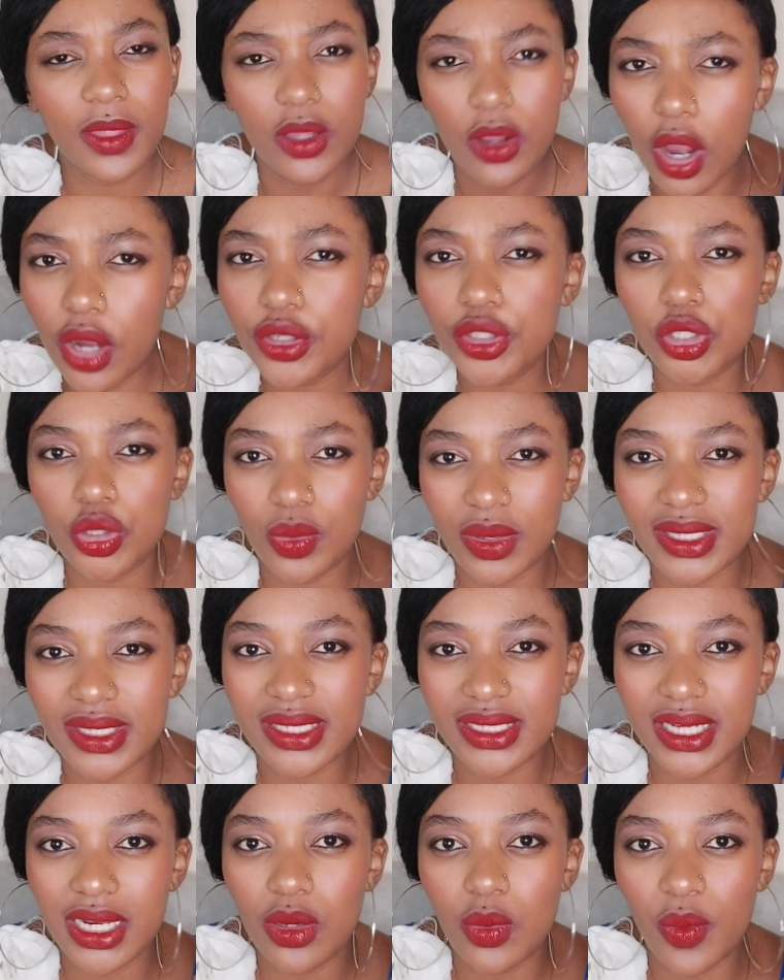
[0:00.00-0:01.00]
God, you are
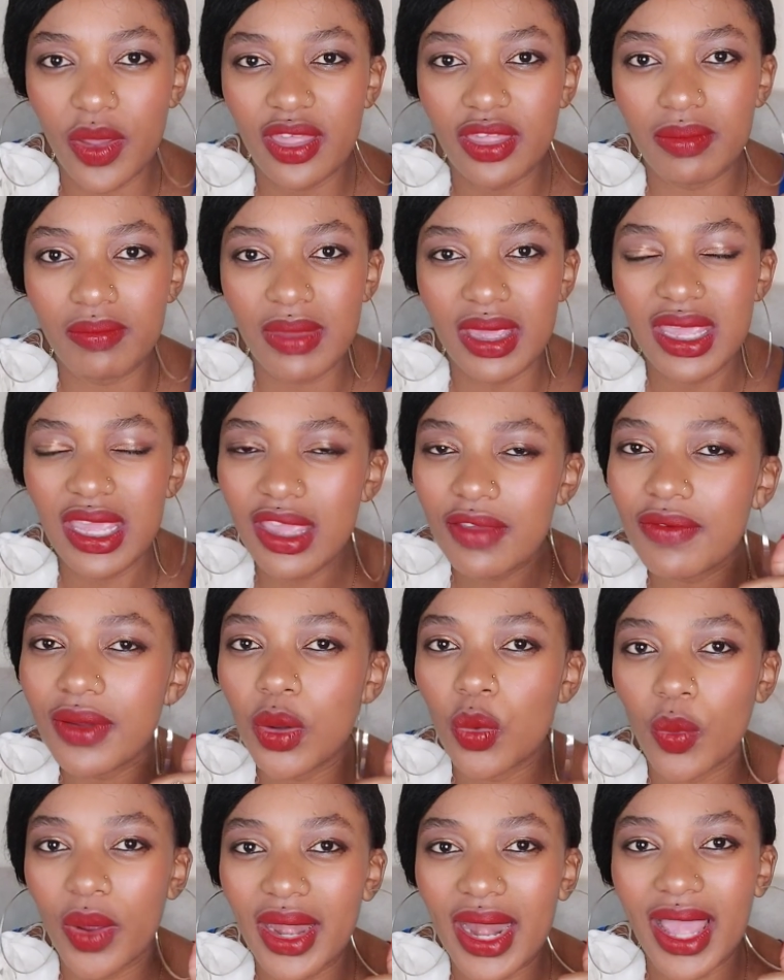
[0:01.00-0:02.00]
still with me,
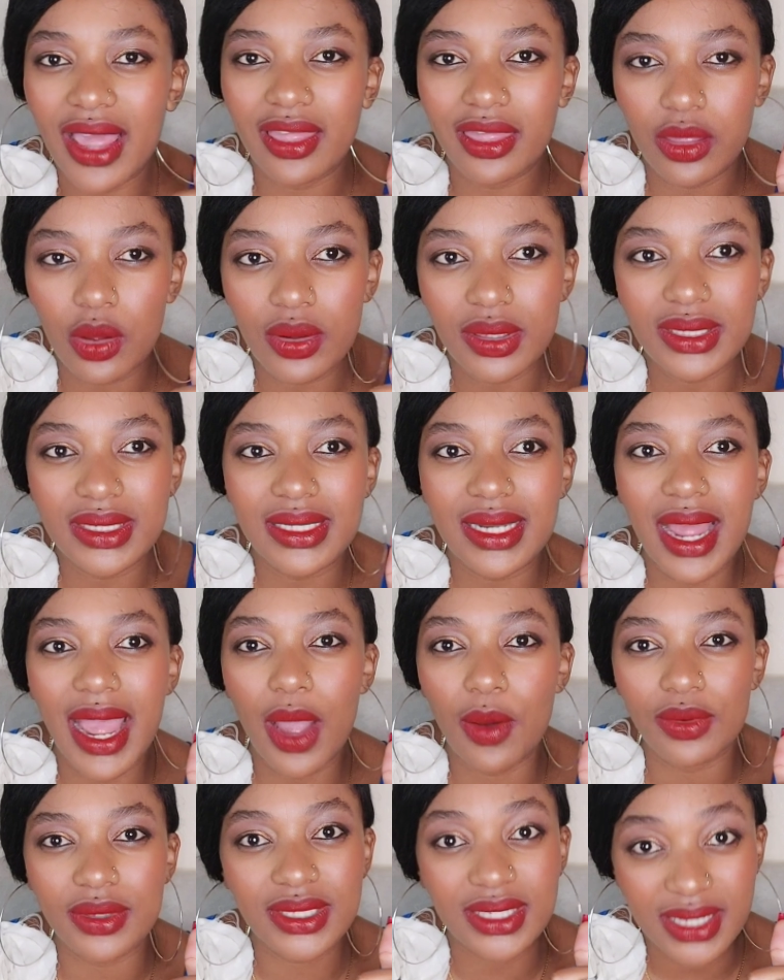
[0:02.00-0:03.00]
even when I thought
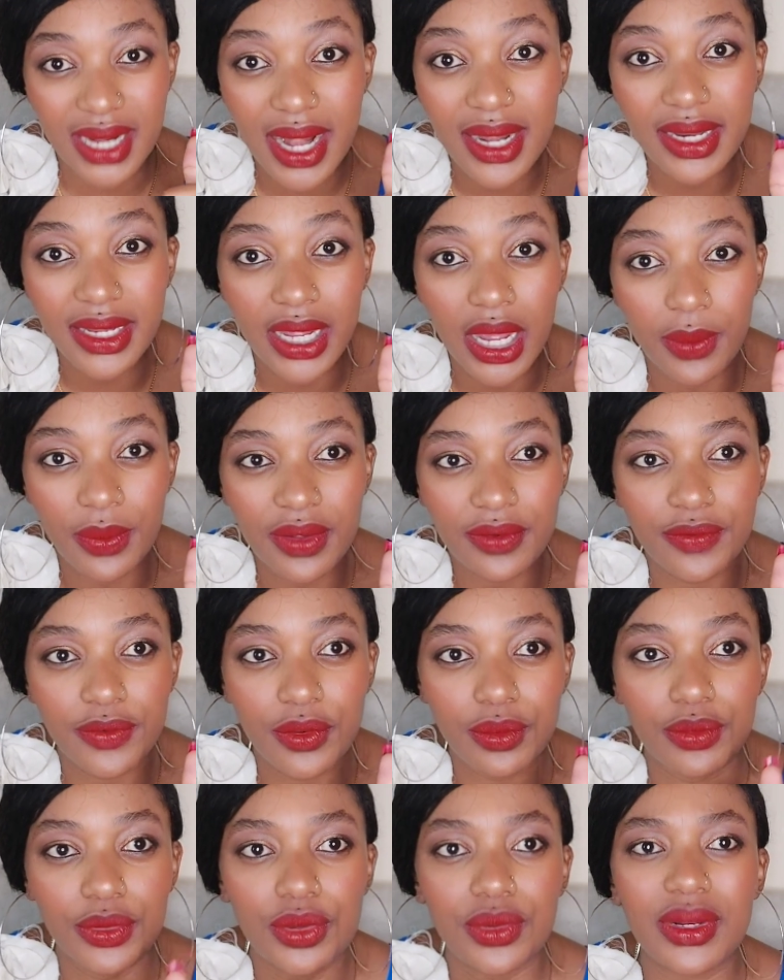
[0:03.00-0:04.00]
I was running away
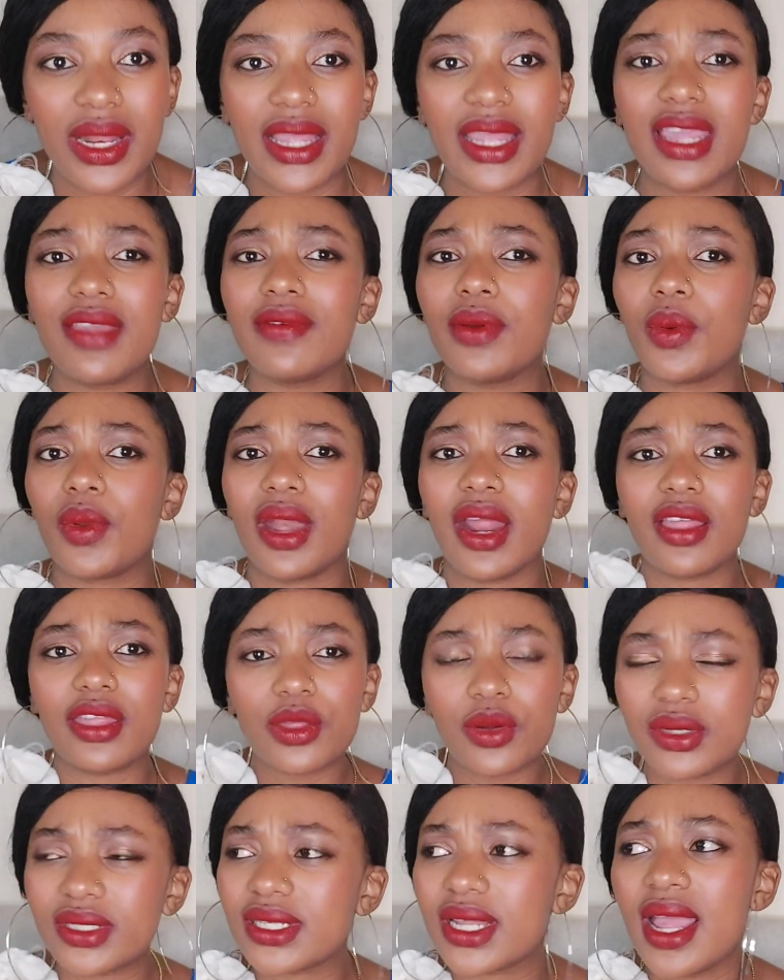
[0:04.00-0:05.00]
from you. Like even when I
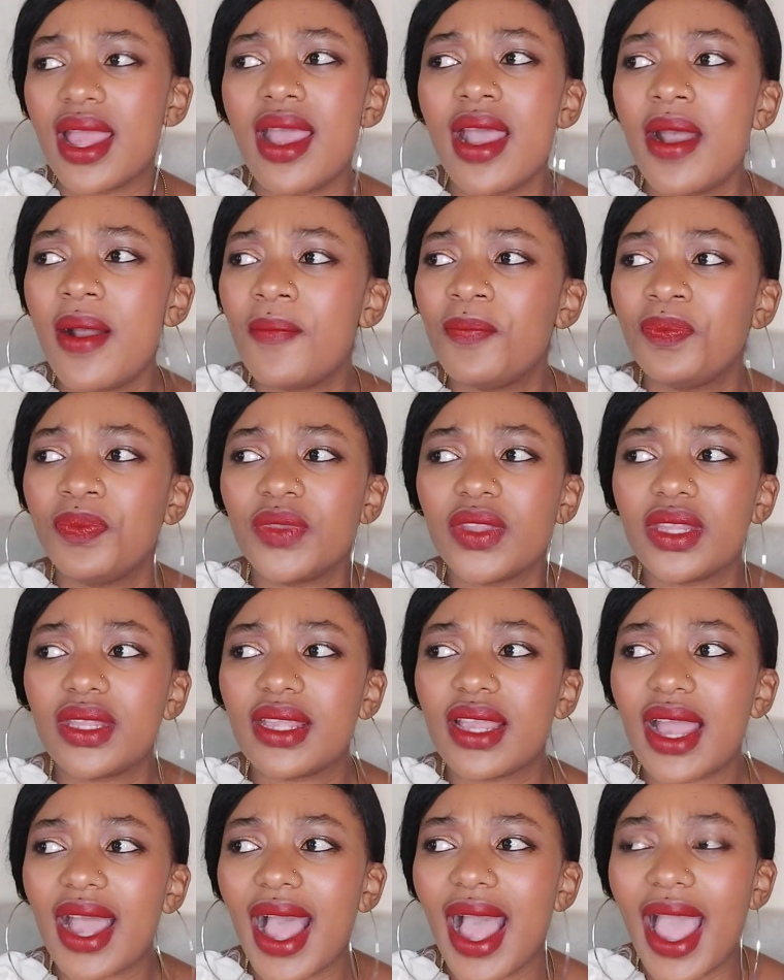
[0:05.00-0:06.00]
thought
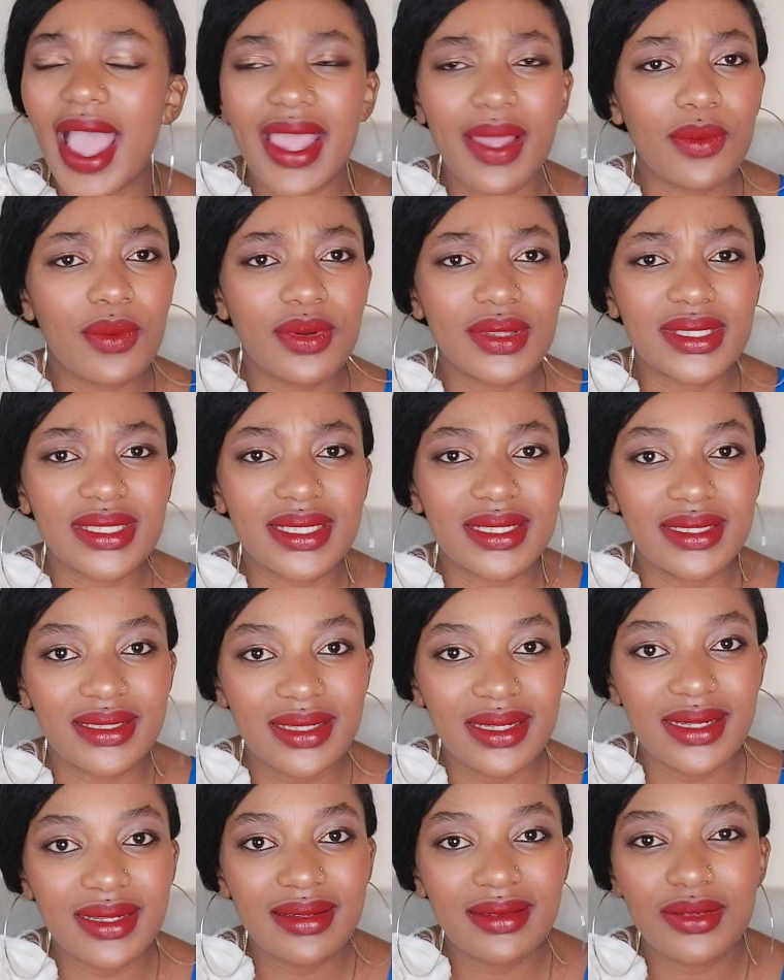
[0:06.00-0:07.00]
I was,
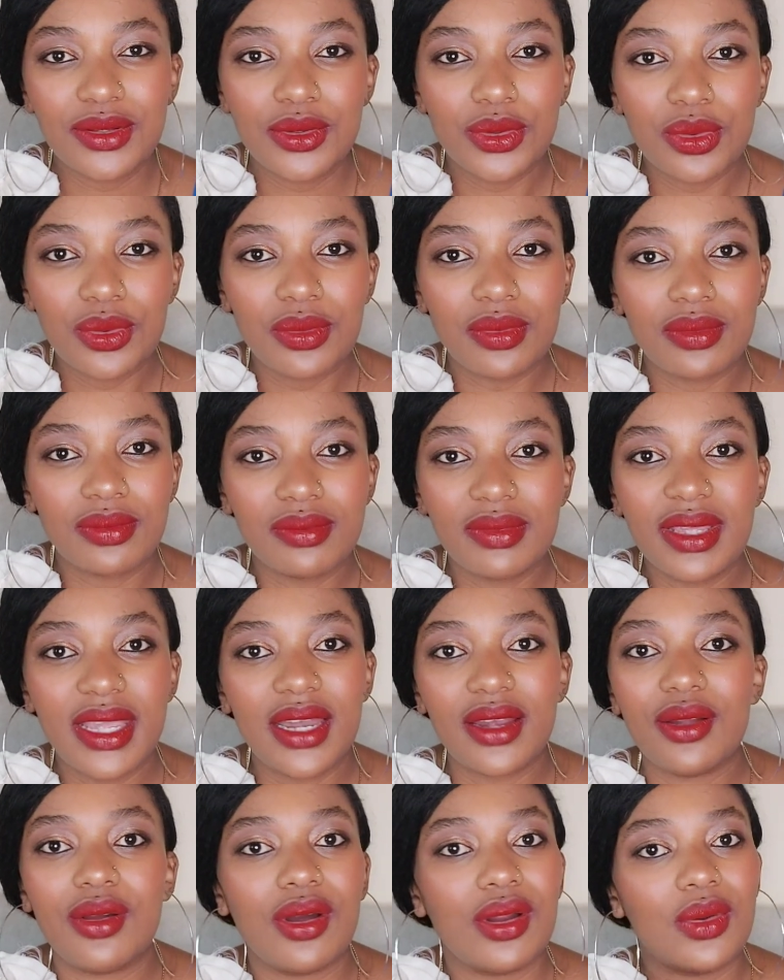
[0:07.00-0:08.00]
you know, me
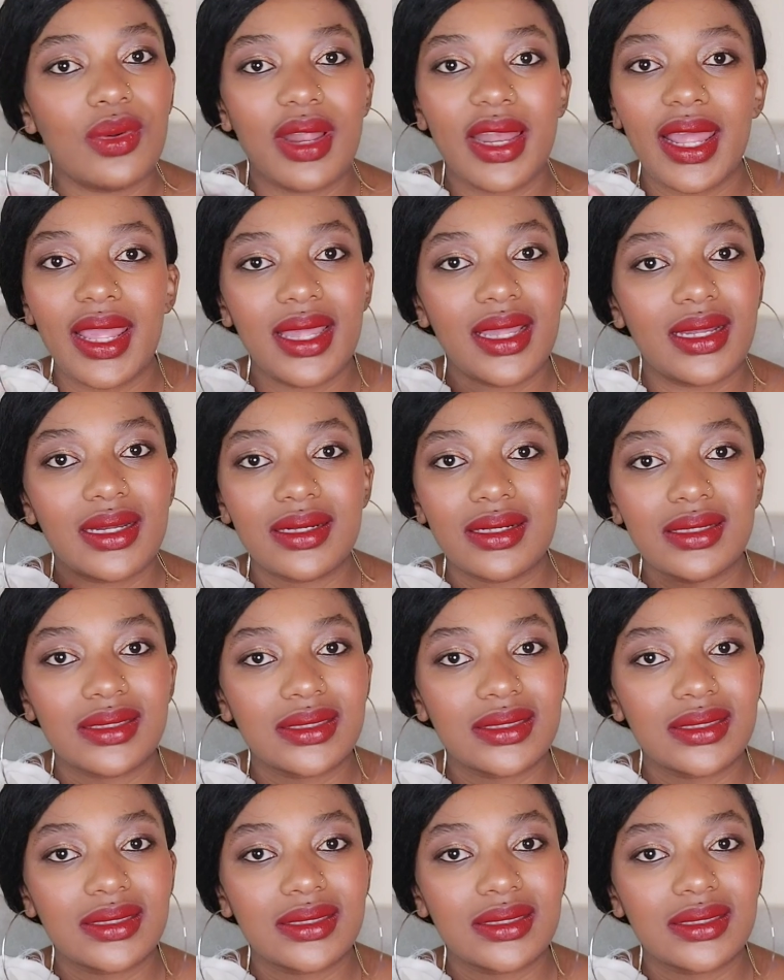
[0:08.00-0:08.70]
and God were like,